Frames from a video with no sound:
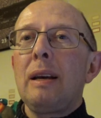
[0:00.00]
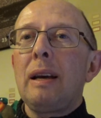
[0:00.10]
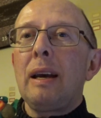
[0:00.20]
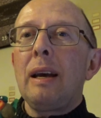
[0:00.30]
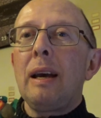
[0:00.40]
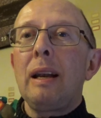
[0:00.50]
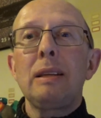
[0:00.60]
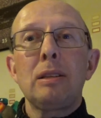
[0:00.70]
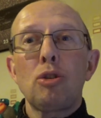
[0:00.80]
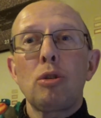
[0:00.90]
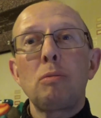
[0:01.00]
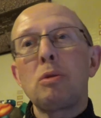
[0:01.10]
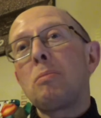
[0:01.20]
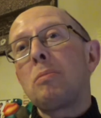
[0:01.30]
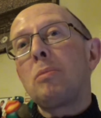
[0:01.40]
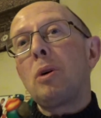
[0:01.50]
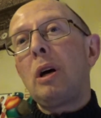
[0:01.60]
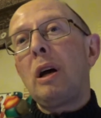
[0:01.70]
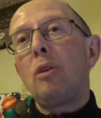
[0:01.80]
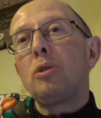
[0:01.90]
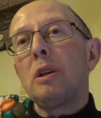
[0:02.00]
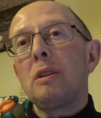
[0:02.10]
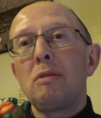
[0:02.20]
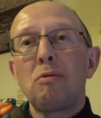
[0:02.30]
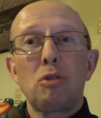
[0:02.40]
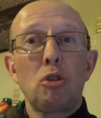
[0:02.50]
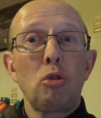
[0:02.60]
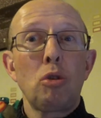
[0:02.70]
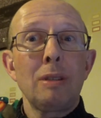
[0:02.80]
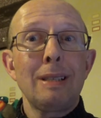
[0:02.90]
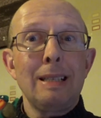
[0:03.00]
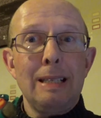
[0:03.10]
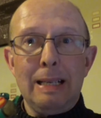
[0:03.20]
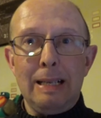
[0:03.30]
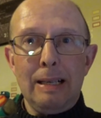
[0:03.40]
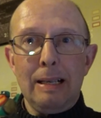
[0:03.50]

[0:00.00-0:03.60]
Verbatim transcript: uh, at least I showed him some alternatives to consider.